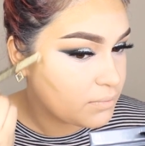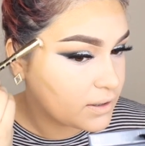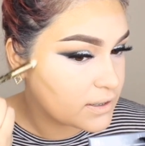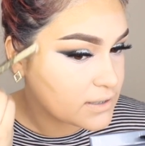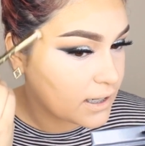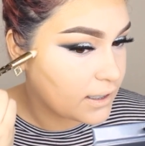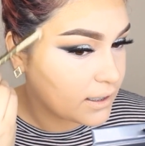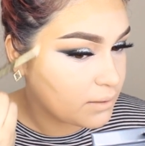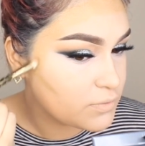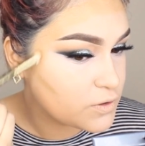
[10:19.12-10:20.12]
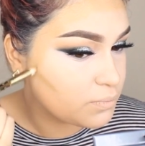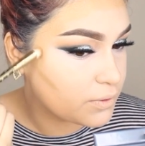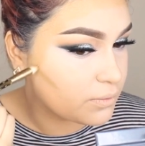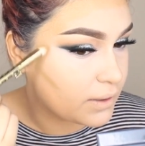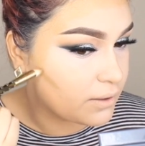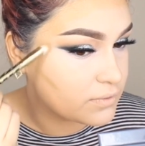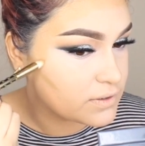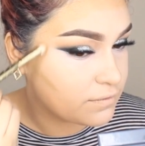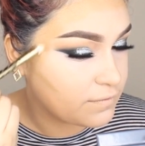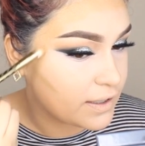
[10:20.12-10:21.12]
Because I am super round
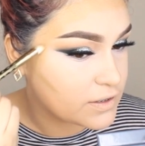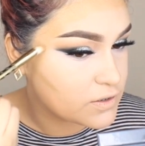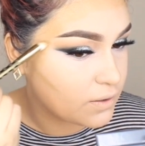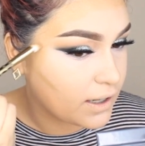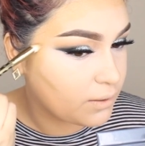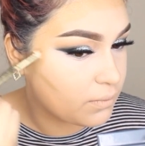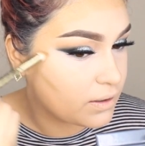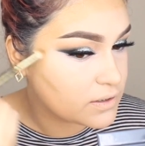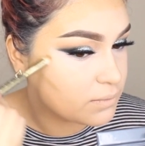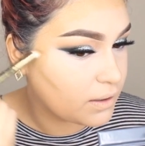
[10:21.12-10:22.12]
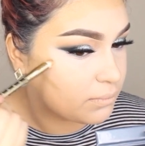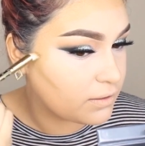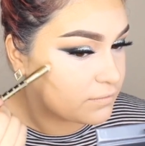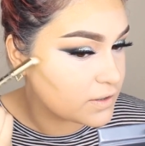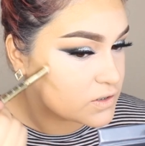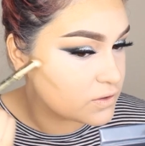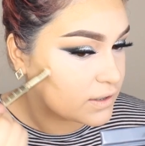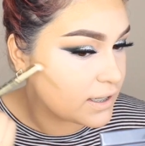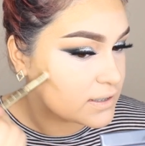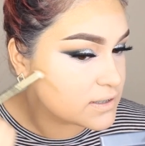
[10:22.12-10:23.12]
face, so I want to make my face
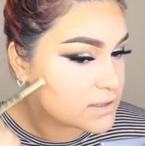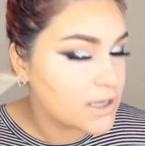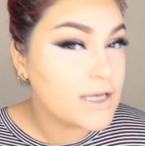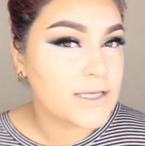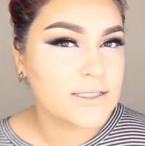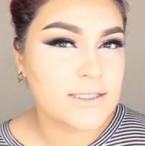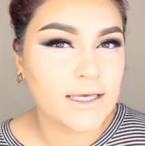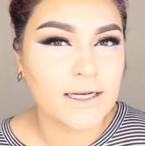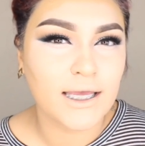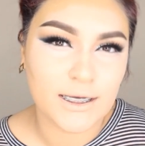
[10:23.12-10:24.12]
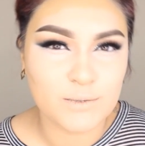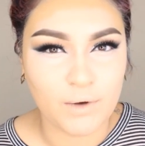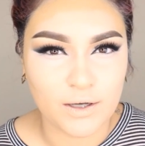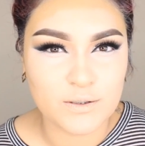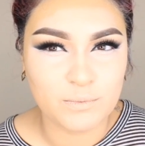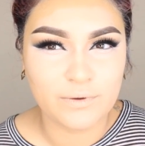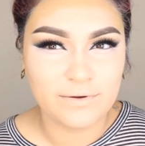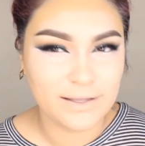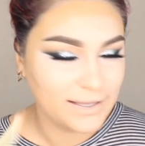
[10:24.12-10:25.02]
look as skinny as possible.